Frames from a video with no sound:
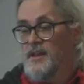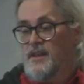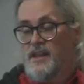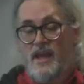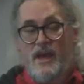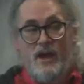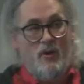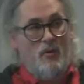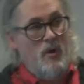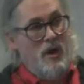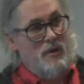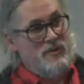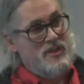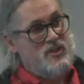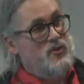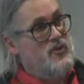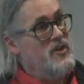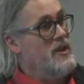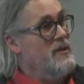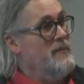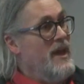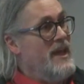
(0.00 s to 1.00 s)
Now, what we're
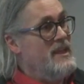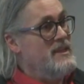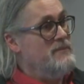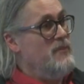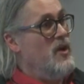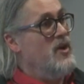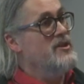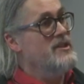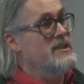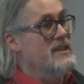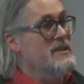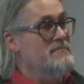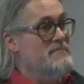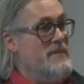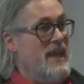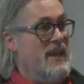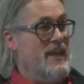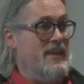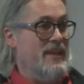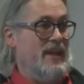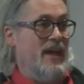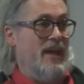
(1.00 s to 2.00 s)
talking about is mostly
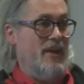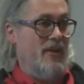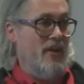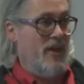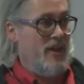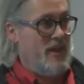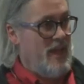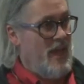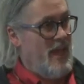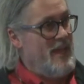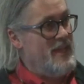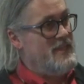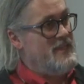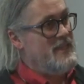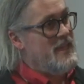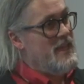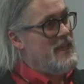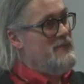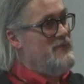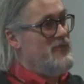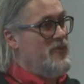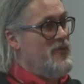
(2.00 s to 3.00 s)
metadata, okay? It's
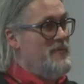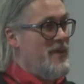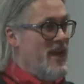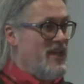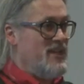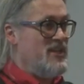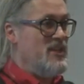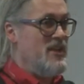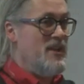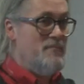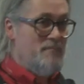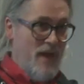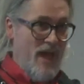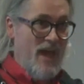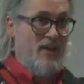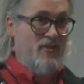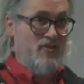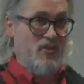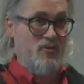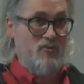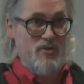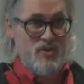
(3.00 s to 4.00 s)
the information
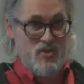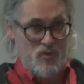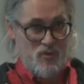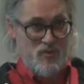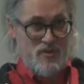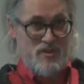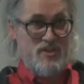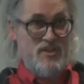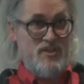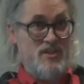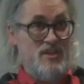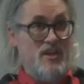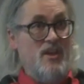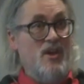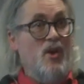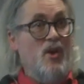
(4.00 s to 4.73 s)
about the resources.